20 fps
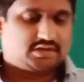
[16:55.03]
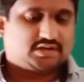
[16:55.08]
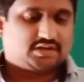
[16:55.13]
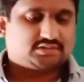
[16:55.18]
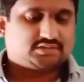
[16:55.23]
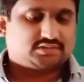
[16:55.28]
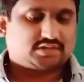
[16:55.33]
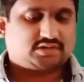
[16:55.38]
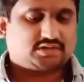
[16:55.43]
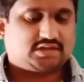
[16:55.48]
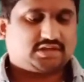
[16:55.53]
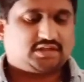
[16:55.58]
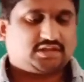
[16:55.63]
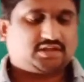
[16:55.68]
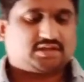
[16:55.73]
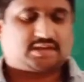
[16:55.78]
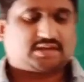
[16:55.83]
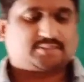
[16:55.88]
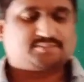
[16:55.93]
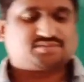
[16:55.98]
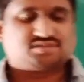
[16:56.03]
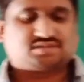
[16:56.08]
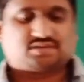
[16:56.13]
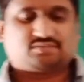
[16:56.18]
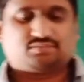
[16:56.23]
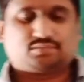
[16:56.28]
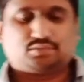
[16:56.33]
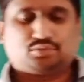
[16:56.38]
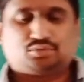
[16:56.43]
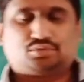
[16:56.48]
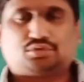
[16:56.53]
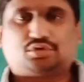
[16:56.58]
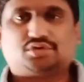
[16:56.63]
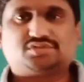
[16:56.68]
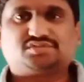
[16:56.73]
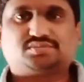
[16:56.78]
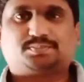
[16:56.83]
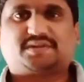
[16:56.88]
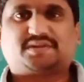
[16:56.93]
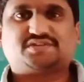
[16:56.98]
30 grams of glucose
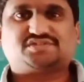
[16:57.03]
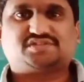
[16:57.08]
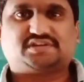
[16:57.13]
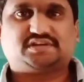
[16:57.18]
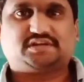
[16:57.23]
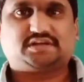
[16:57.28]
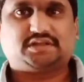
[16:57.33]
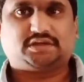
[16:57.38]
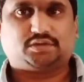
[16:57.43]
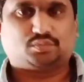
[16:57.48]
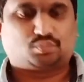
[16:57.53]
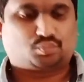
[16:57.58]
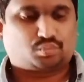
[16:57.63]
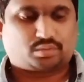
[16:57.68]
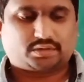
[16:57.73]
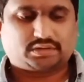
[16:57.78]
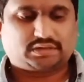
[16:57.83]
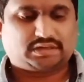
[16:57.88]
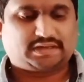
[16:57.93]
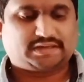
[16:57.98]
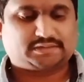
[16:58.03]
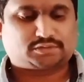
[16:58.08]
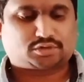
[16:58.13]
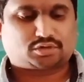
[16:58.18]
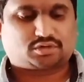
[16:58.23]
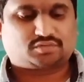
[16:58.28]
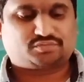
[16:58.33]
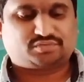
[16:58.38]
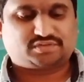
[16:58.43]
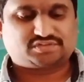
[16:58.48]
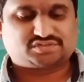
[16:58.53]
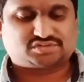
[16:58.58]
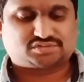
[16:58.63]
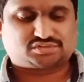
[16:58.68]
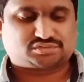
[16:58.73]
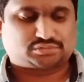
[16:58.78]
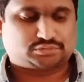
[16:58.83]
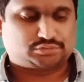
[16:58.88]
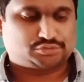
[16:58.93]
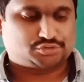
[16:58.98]
present in 1 liter of its
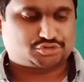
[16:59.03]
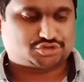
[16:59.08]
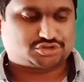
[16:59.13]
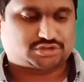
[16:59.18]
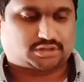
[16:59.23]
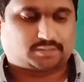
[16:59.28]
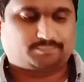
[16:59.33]
solution.